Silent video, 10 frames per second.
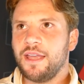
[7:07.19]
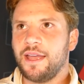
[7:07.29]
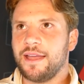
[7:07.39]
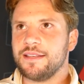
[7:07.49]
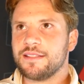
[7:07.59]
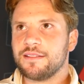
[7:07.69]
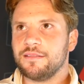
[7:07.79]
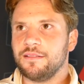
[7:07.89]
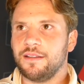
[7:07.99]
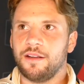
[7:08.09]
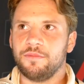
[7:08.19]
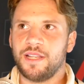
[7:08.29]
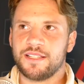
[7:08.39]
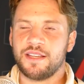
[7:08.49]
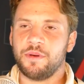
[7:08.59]
and you know
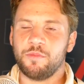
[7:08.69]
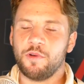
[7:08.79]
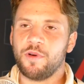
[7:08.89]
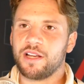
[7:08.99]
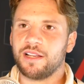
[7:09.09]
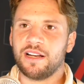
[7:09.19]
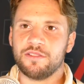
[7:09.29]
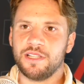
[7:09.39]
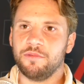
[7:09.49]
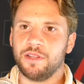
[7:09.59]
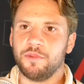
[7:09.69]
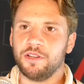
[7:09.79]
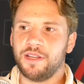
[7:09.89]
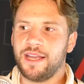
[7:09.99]
that's something we're working closely with them on,